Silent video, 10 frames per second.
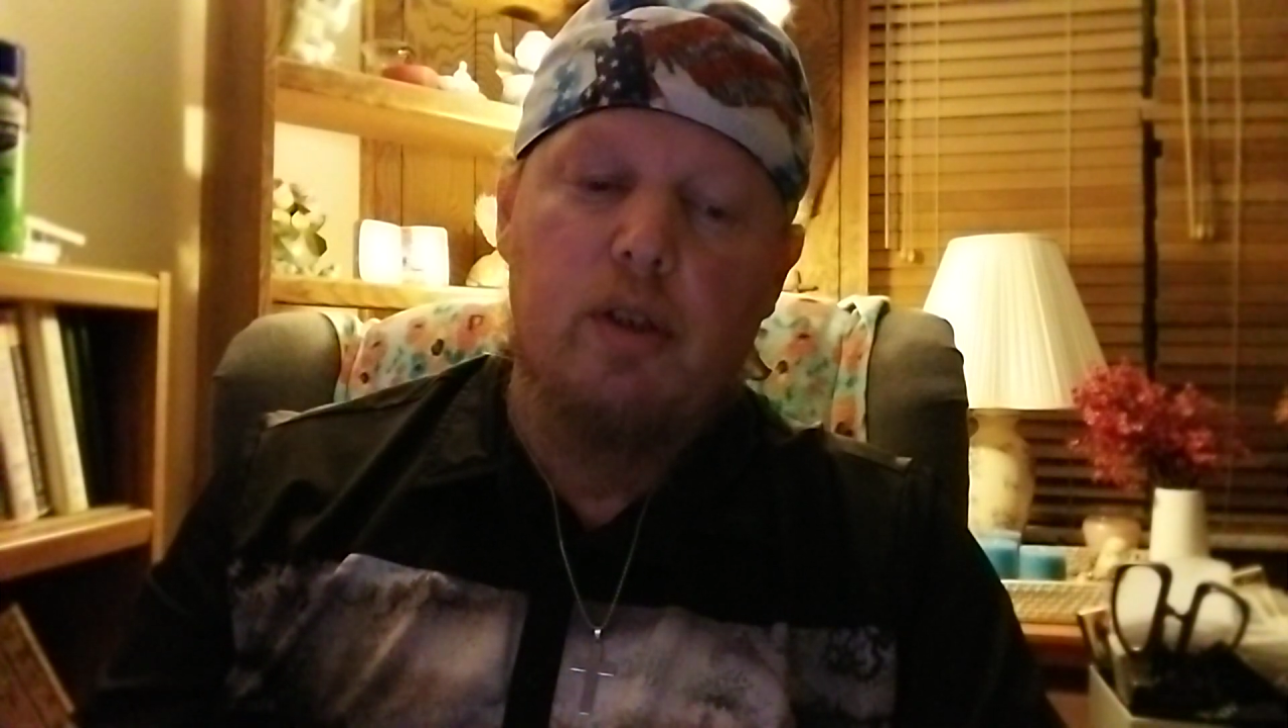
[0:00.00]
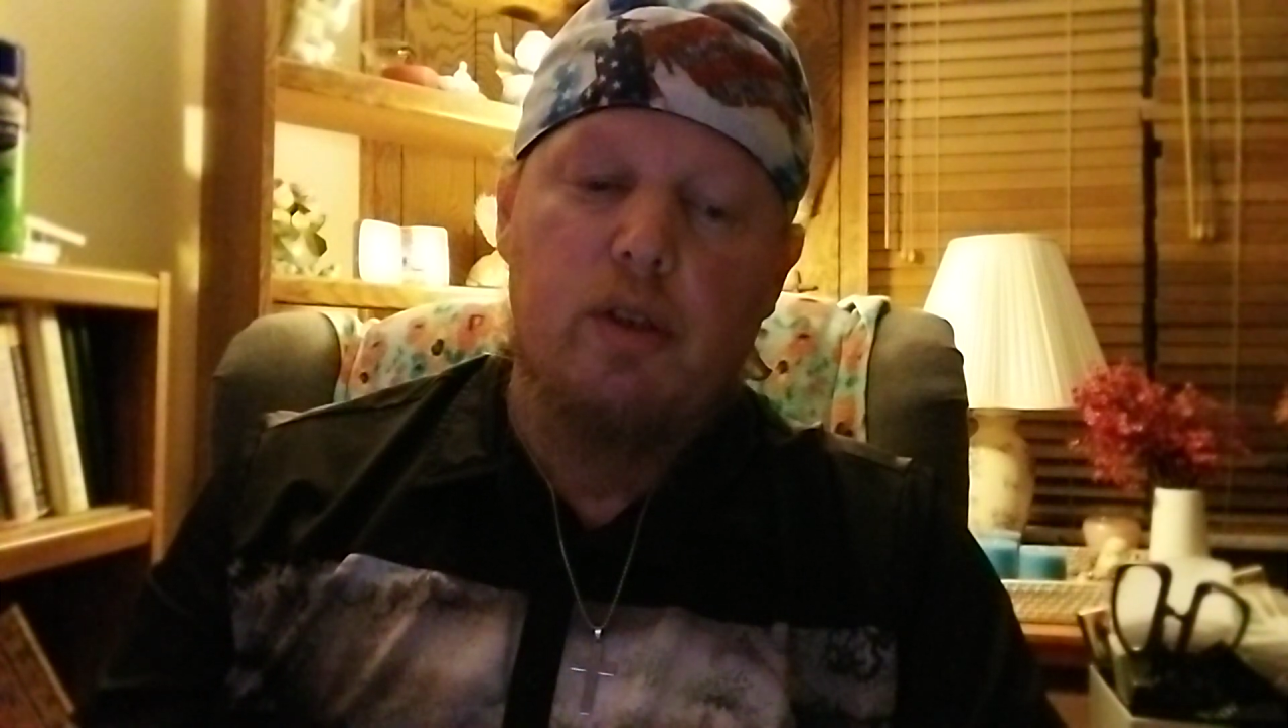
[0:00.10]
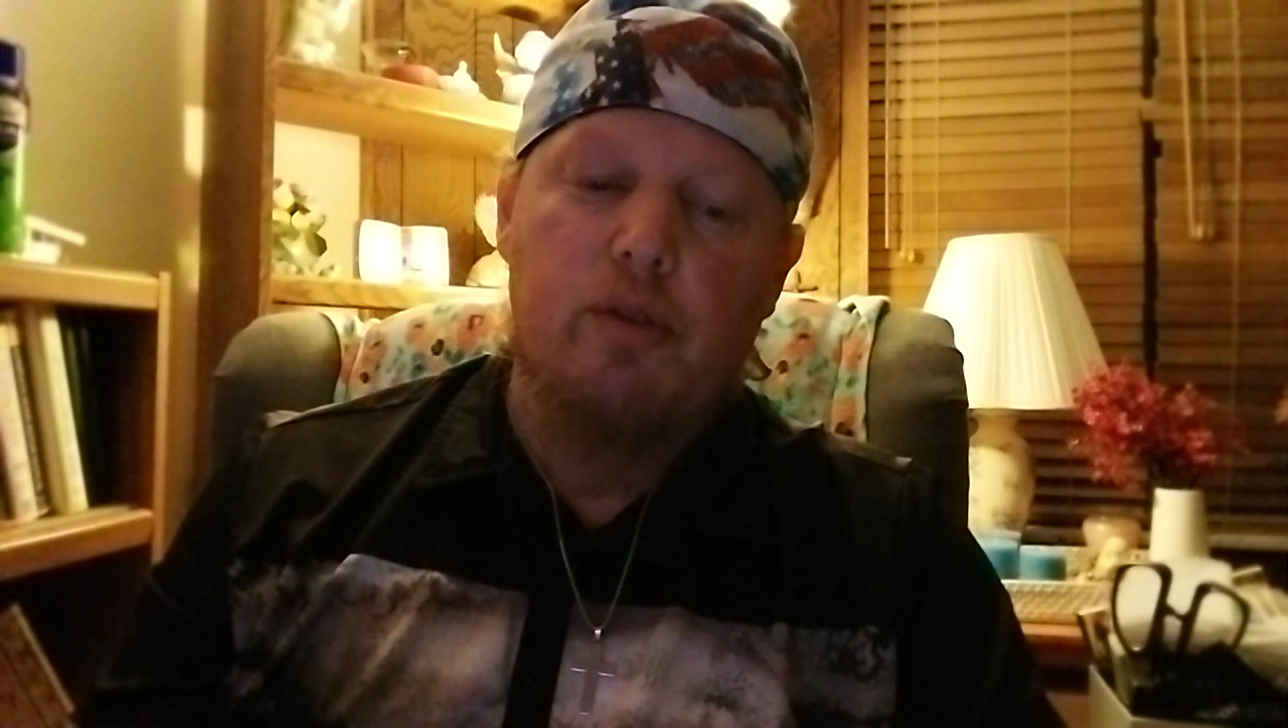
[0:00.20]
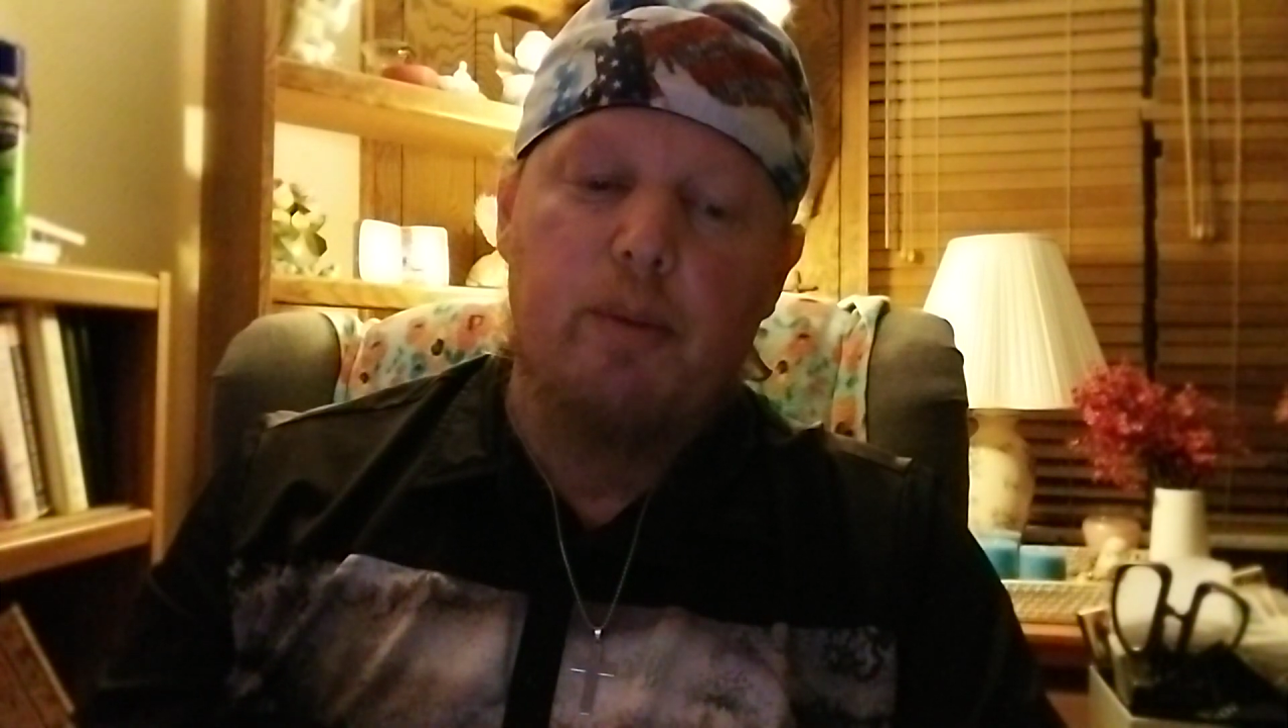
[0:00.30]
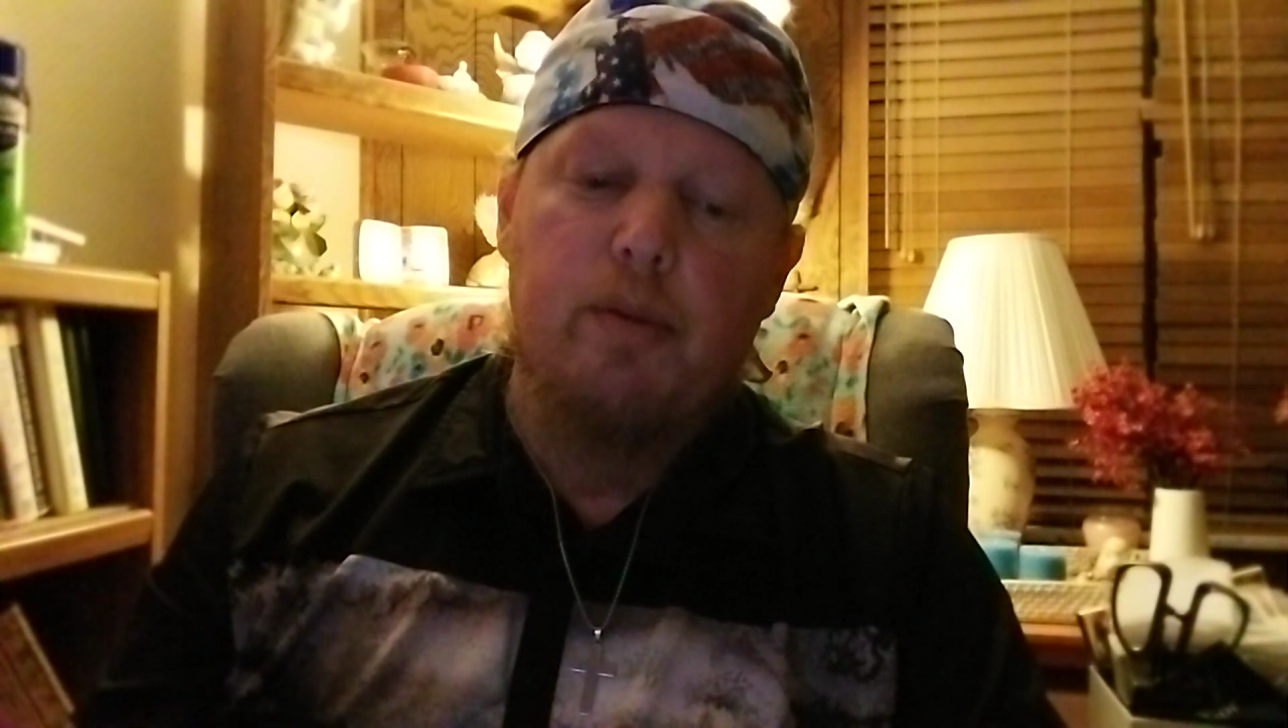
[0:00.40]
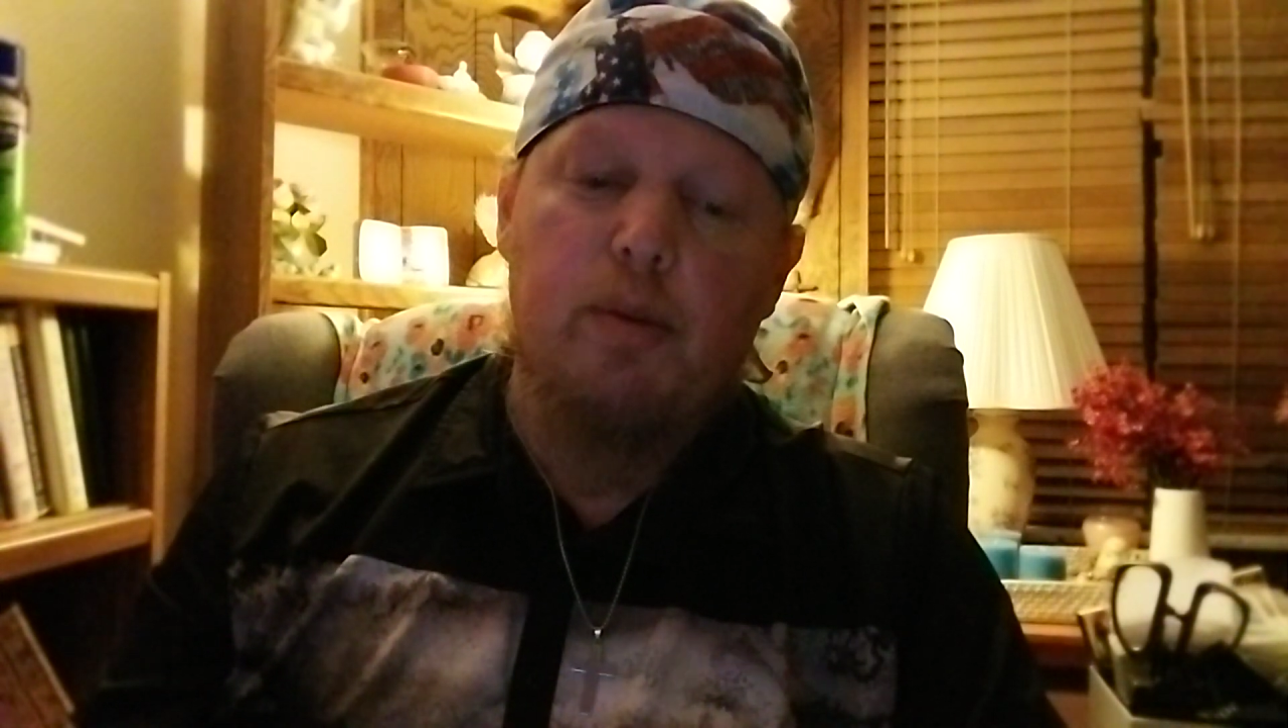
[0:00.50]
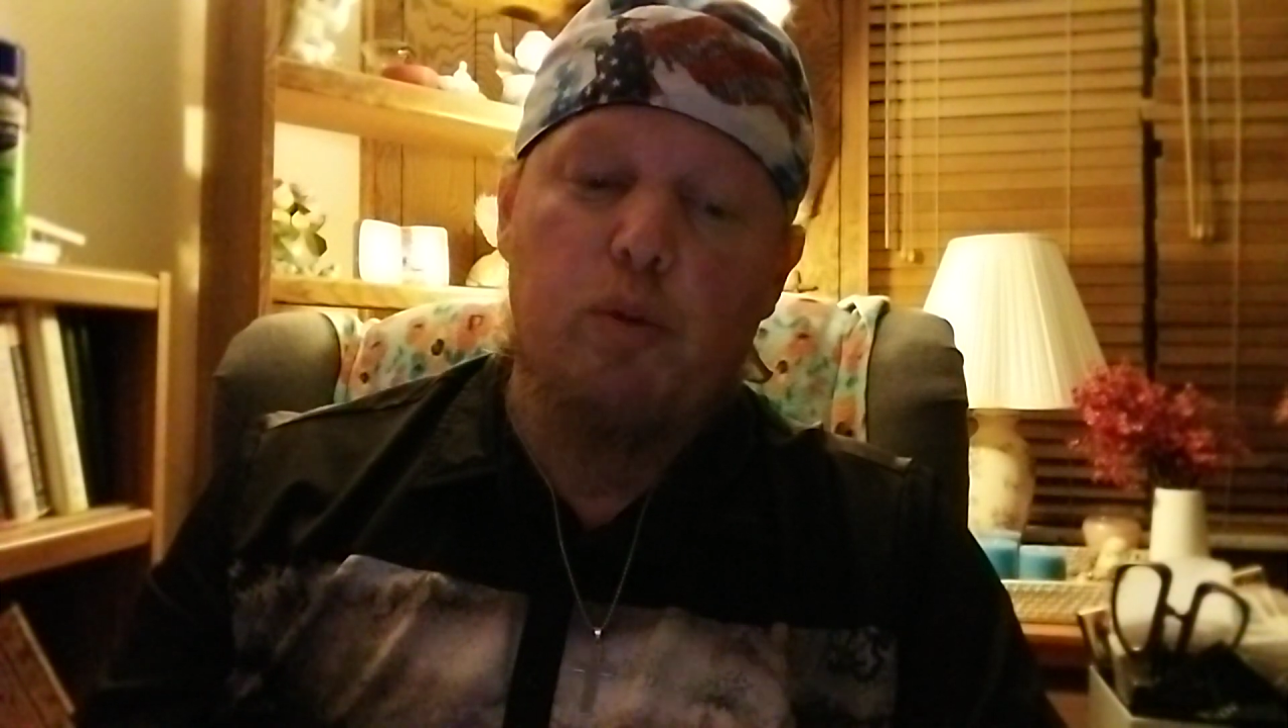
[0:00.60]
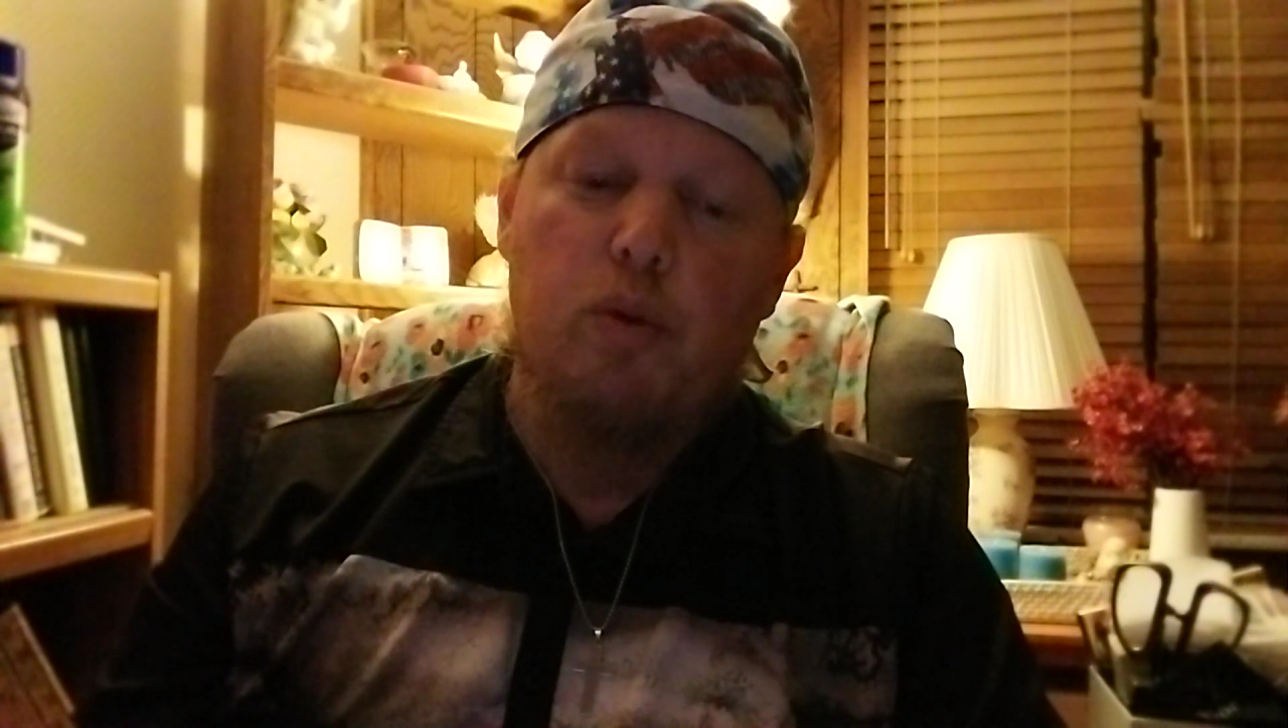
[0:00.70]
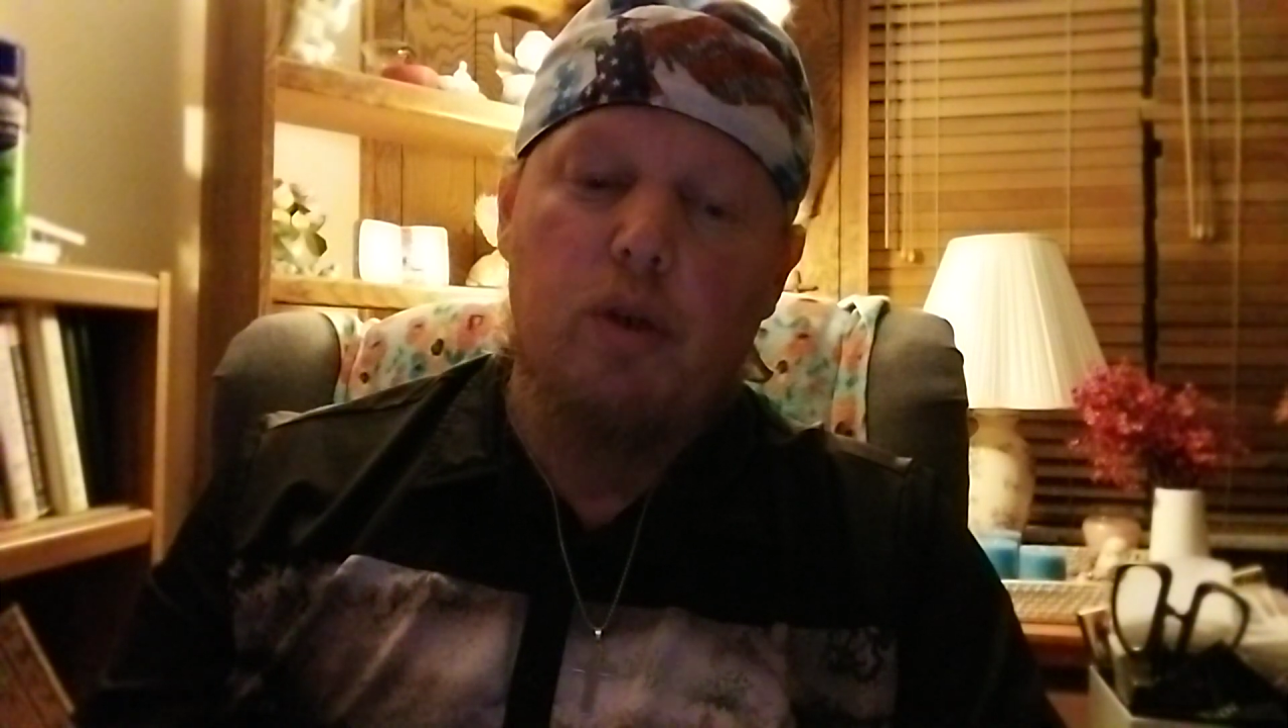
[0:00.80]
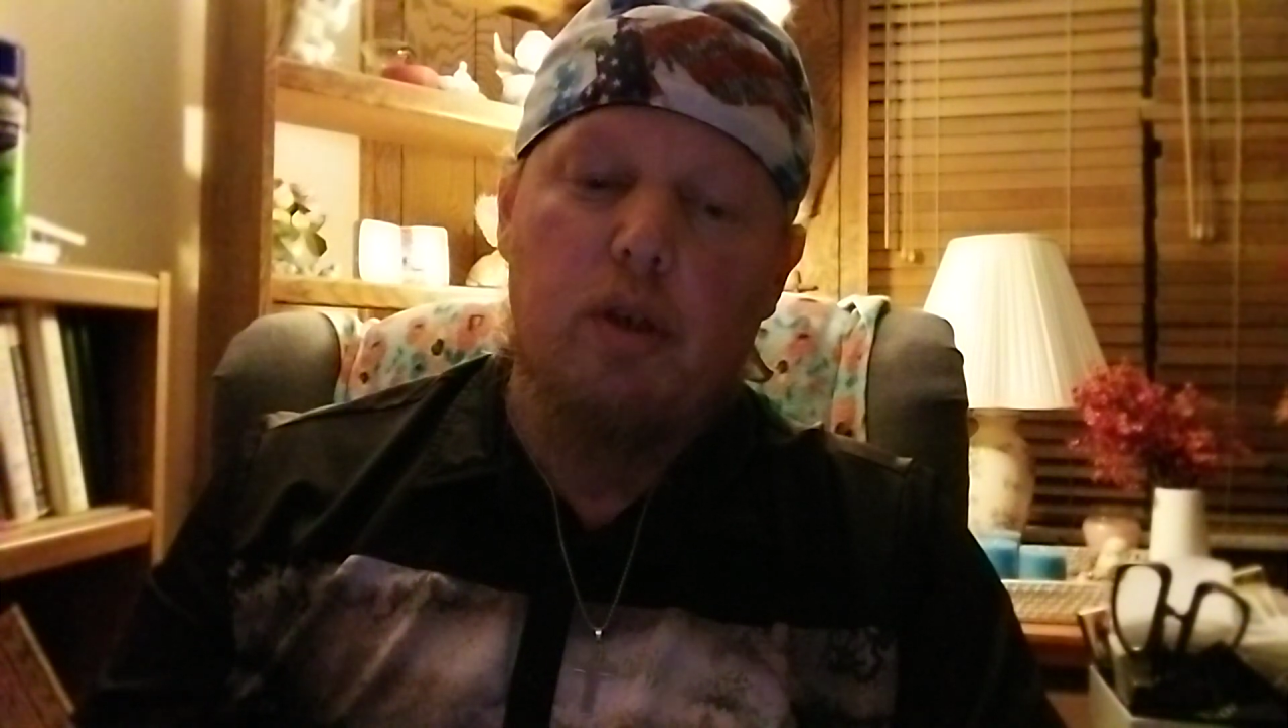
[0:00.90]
discrepancy between